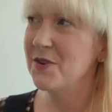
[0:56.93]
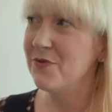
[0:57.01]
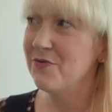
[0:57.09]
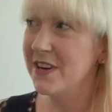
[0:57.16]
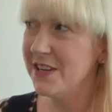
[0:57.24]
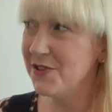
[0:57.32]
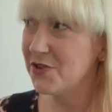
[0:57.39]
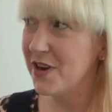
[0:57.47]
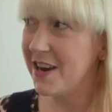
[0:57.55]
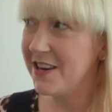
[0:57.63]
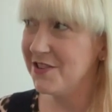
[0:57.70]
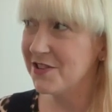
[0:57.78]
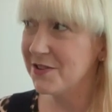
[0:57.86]
Really
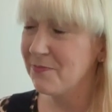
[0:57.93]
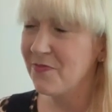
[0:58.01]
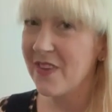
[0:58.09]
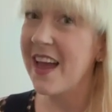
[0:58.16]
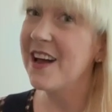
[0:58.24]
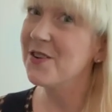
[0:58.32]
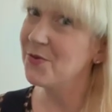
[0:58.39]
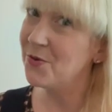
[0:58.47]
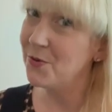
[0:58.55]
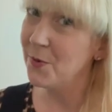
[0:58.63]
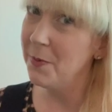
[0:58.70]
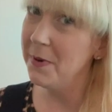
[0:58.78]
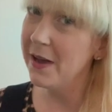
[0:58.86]
strange and all
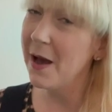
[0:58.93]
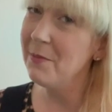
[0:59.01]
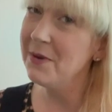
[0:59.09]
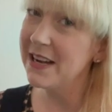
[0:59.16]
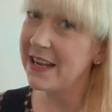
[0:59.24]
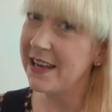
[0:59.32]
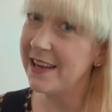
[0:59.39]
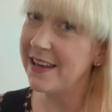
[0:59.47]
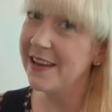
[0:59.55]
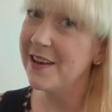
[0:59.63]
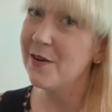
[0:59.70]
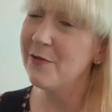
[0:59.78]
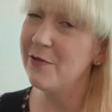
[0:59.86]
will become clear
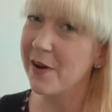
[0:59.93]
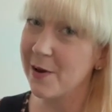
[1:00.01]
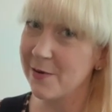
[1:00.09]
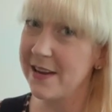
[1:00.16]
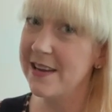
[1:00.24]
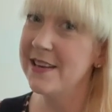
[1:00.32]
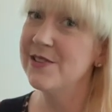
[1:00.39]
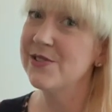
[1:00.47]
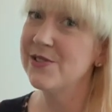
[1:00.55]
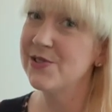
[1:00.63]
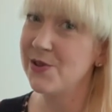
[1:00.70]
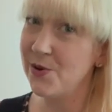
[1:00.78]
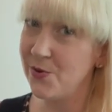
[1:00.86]
very
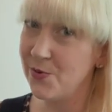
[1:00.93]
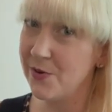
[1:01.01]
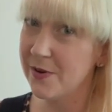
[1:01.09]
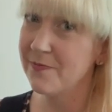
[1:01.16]
soon.